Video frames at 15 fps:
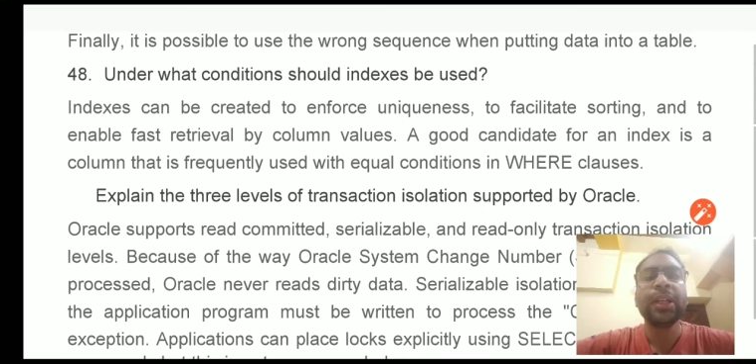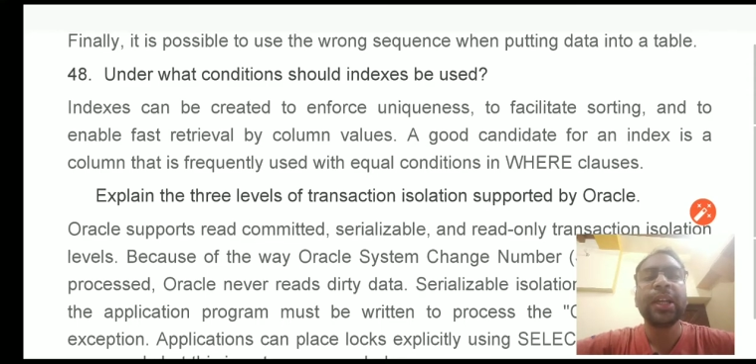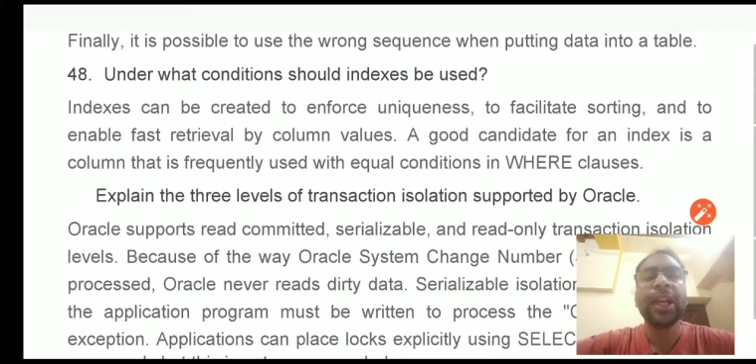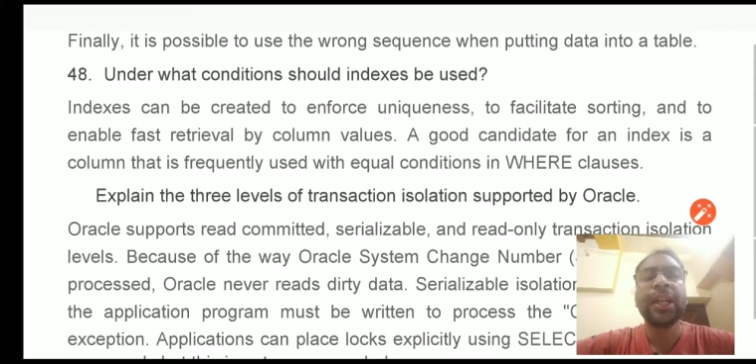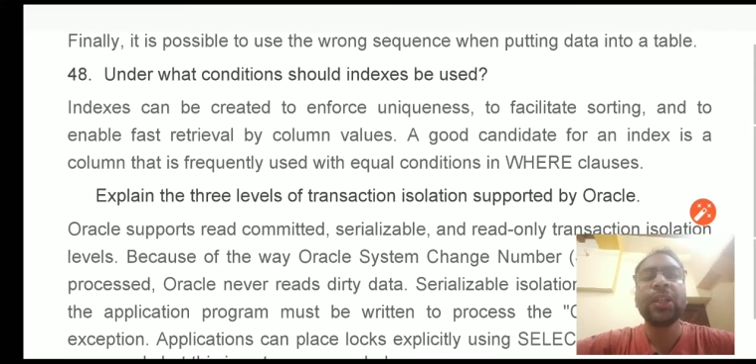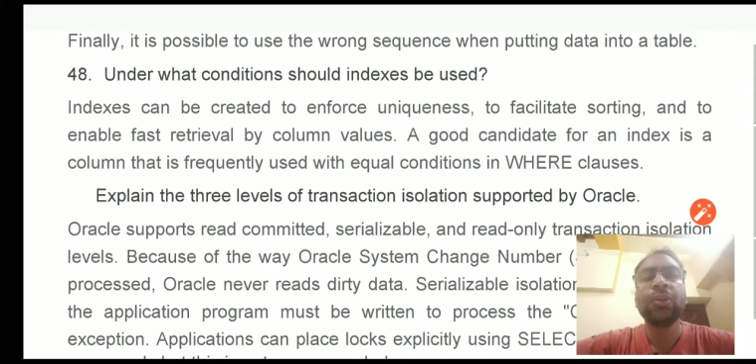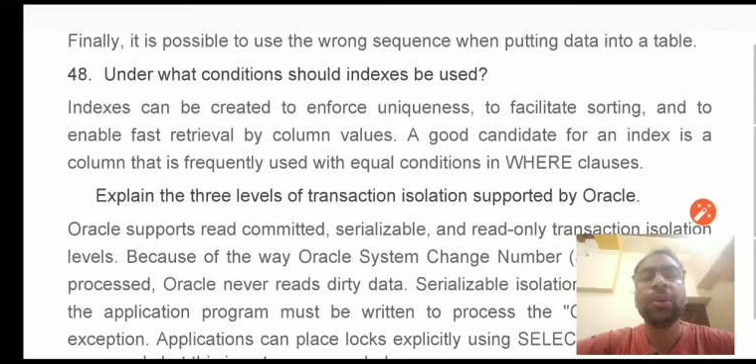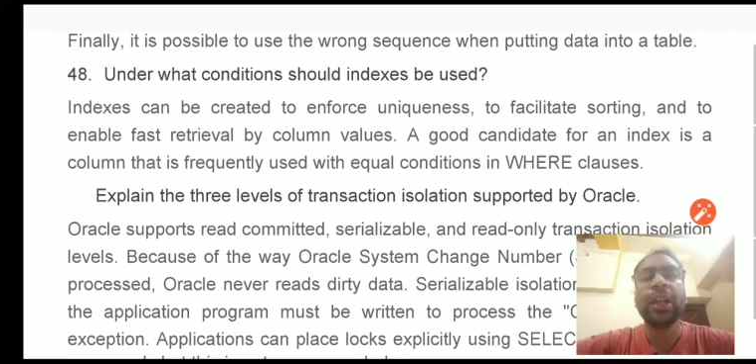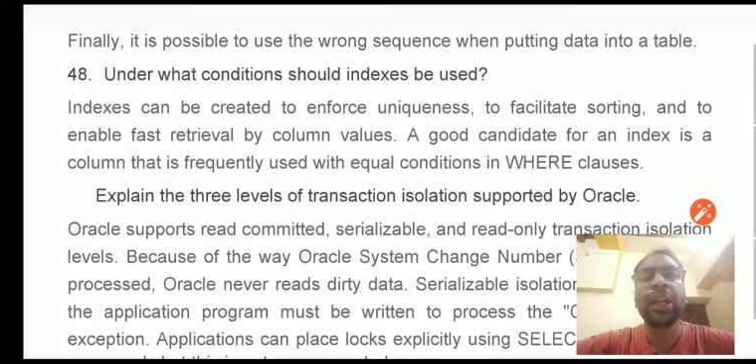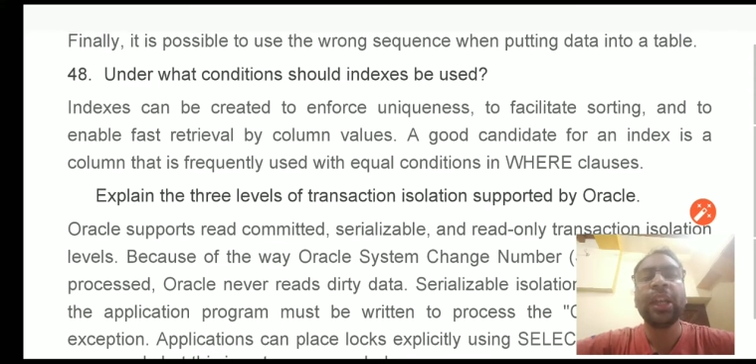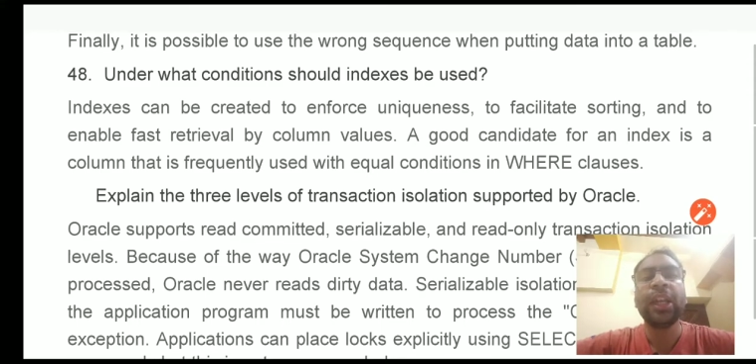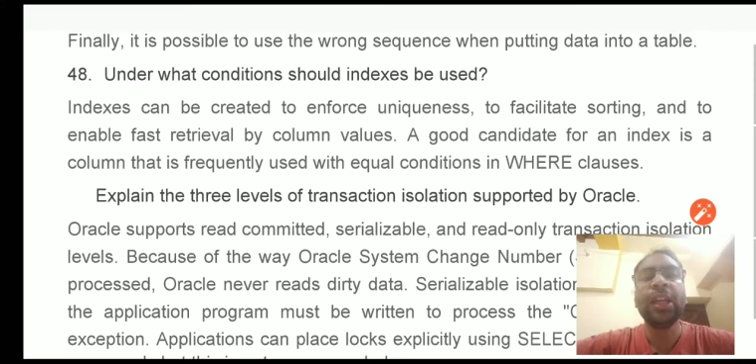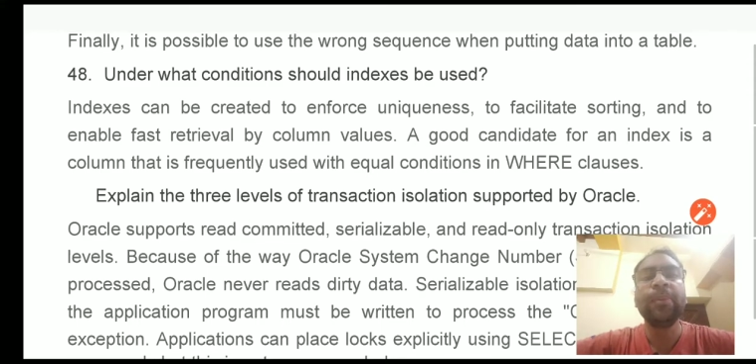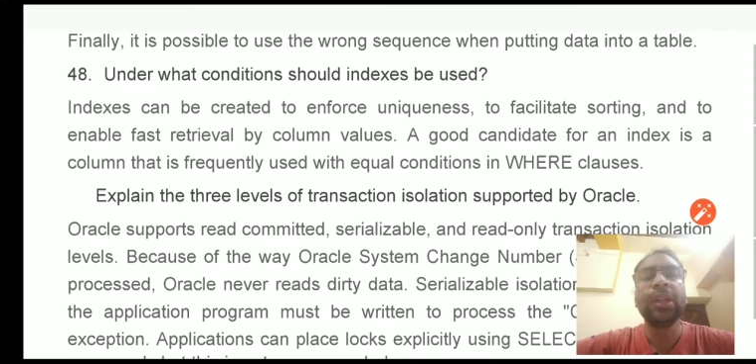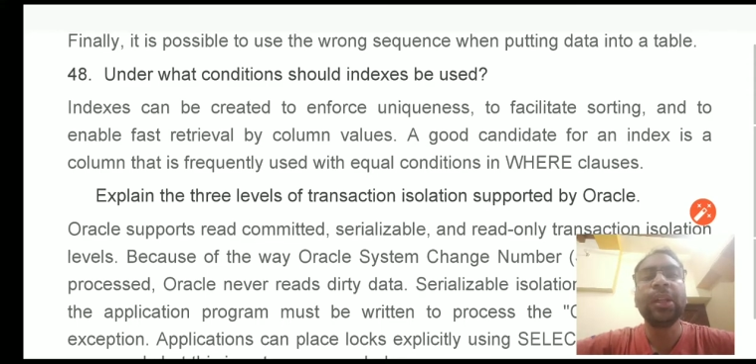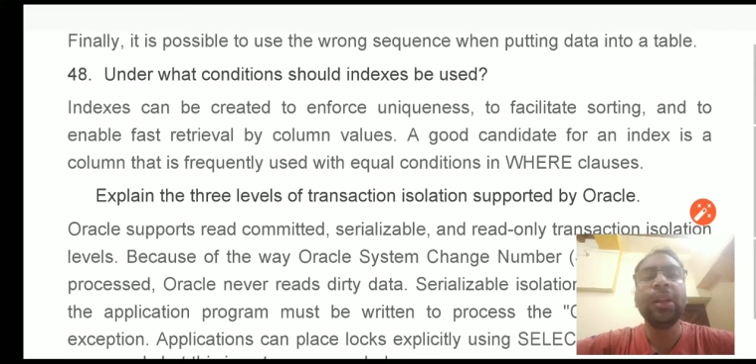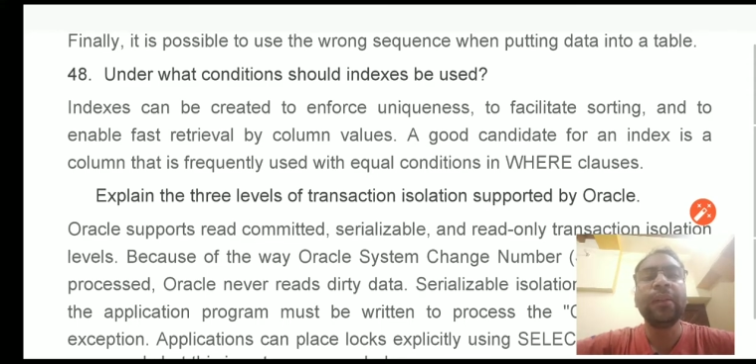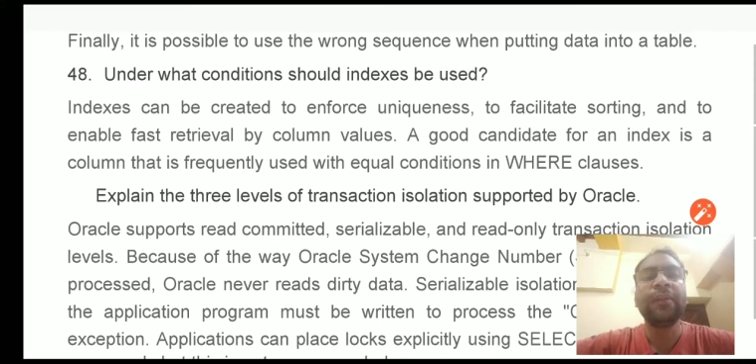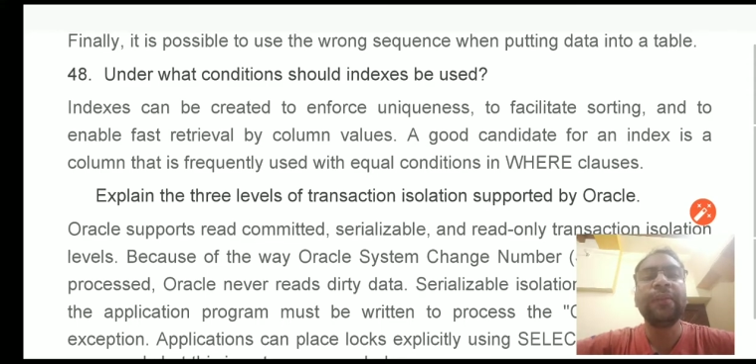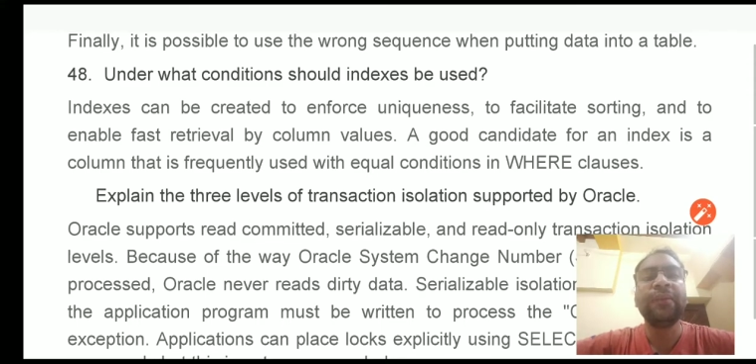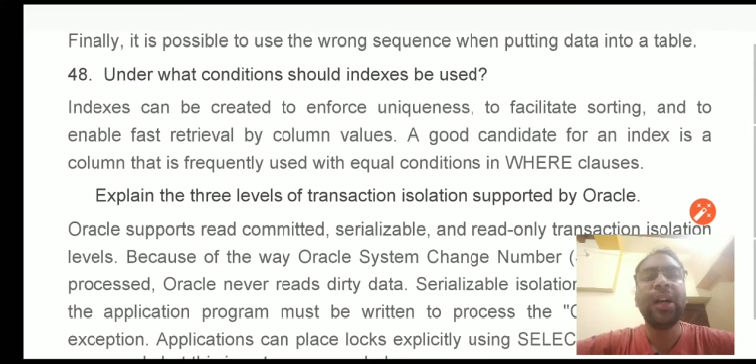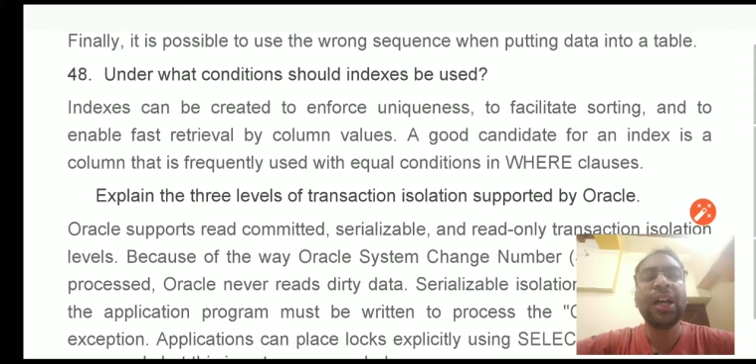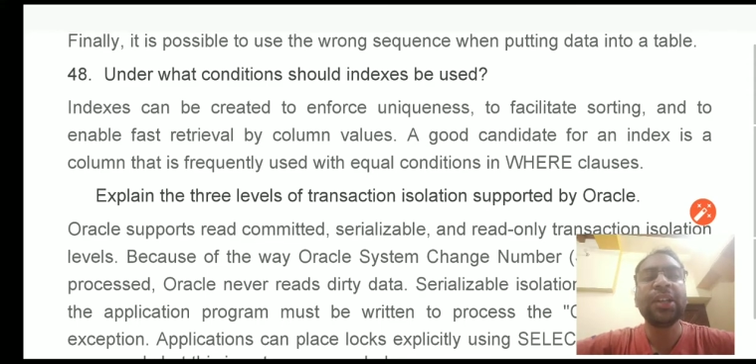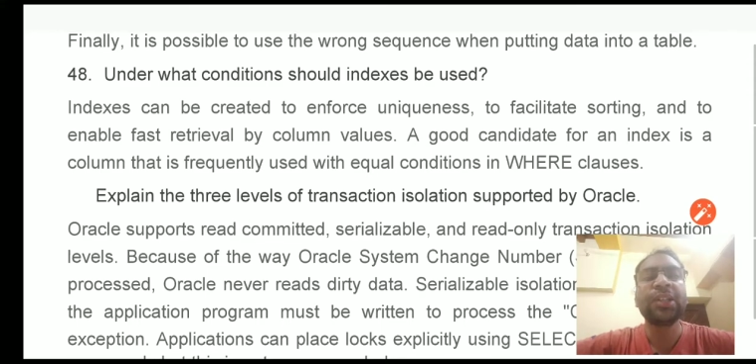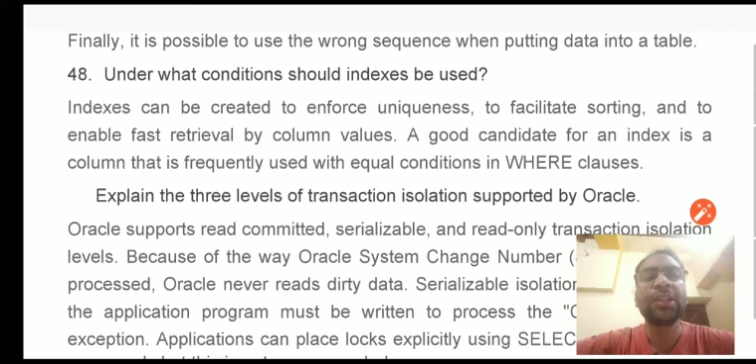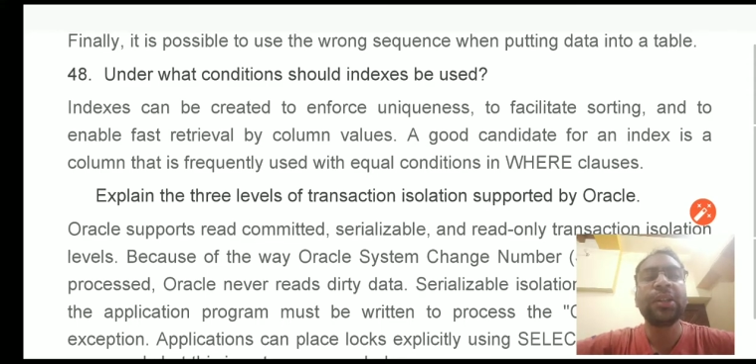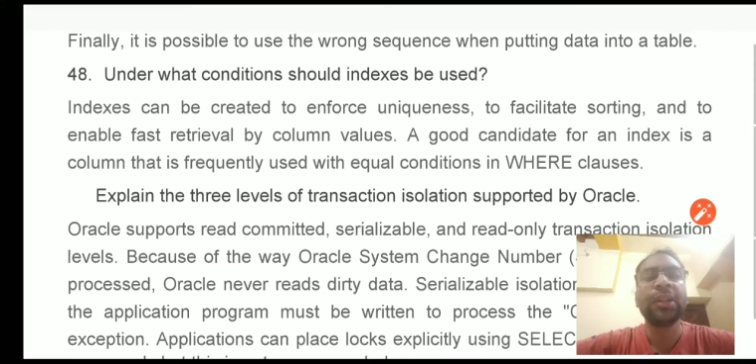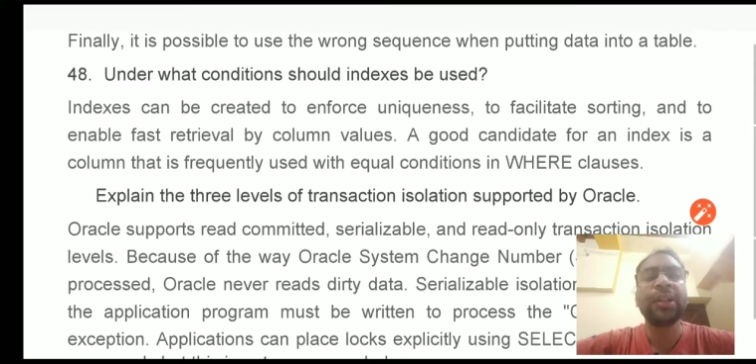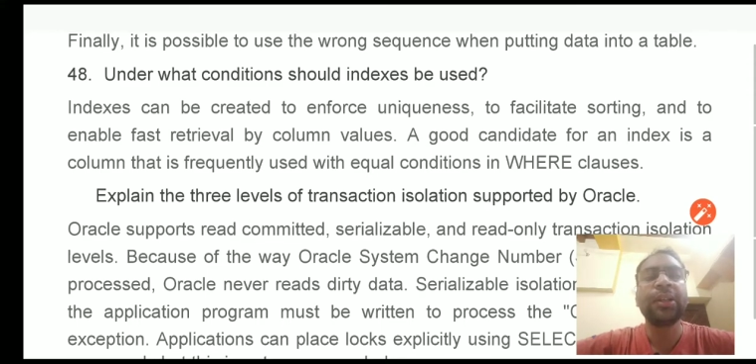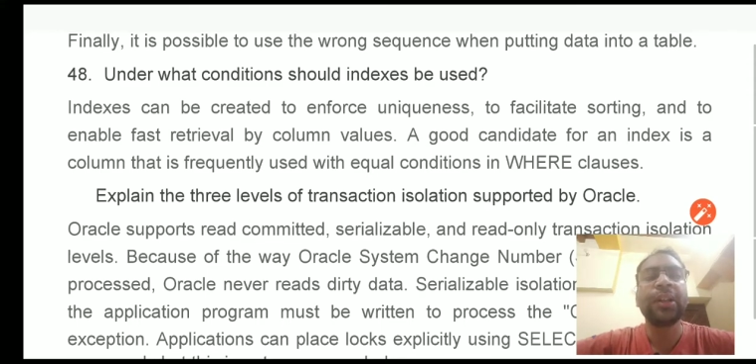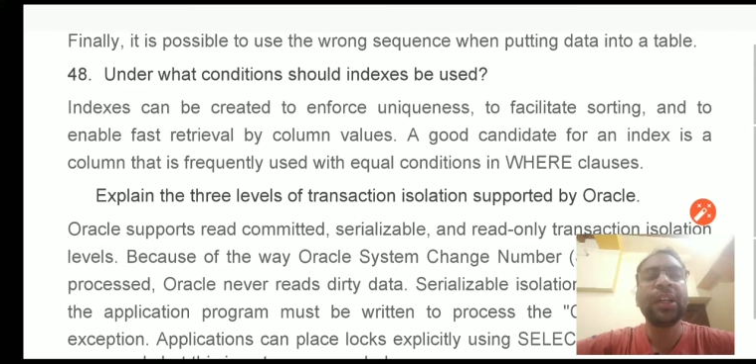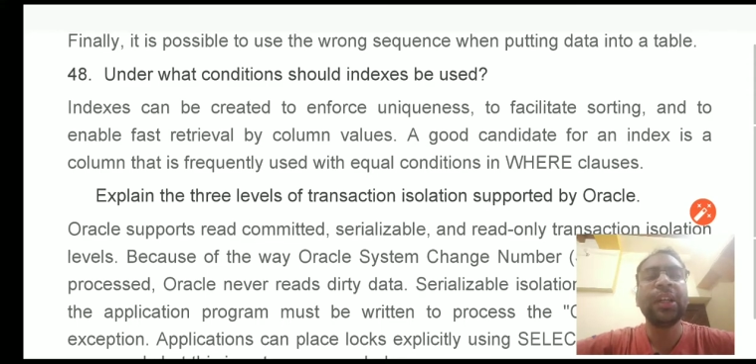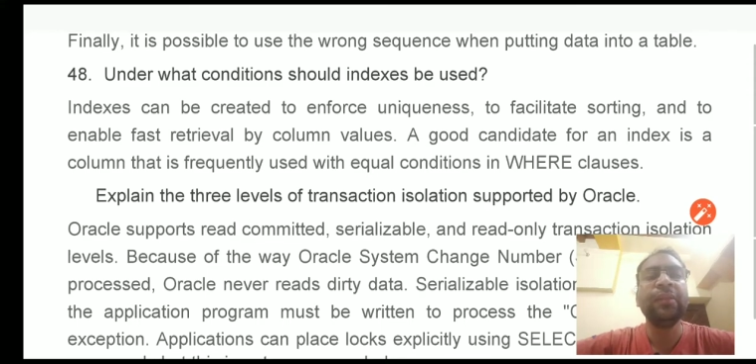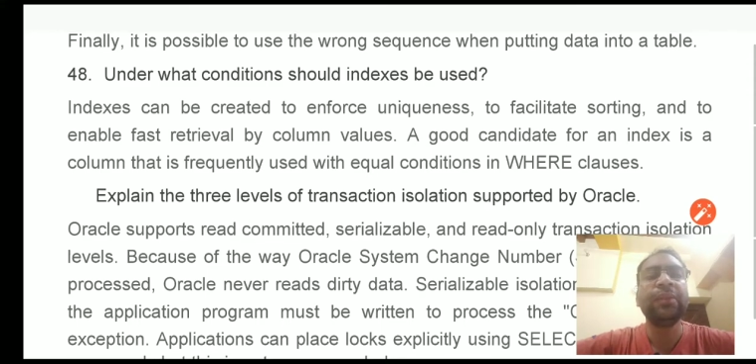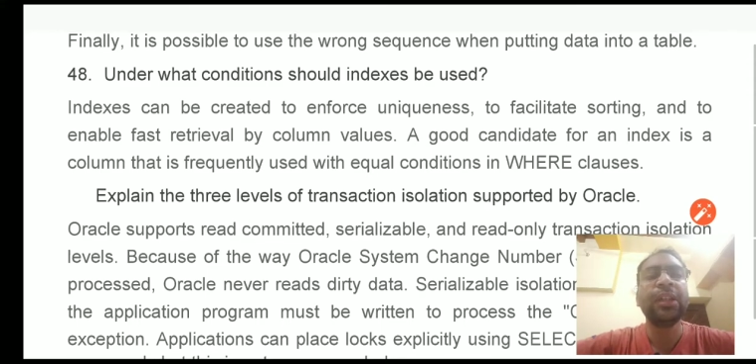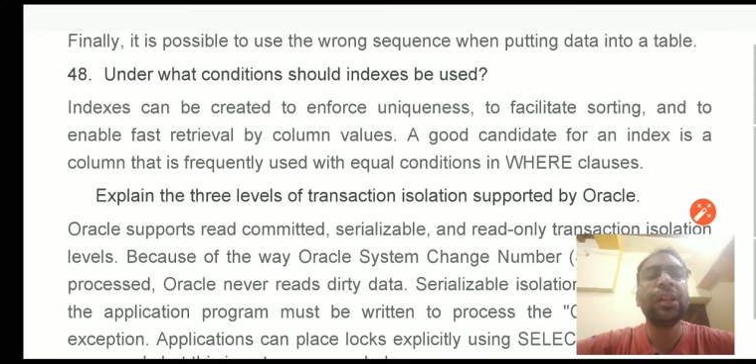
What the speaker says: and to enable fast retrieval